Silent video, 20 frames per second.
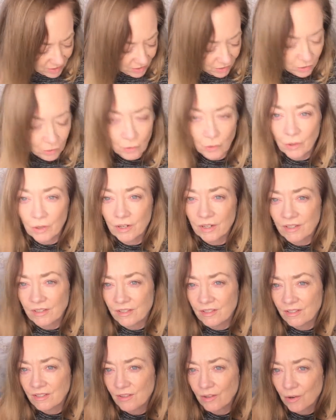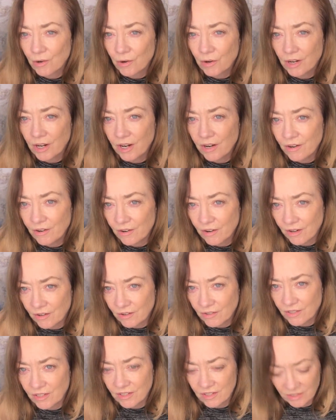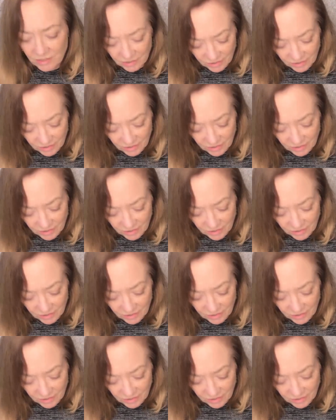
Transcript: Chorus is the creator energy.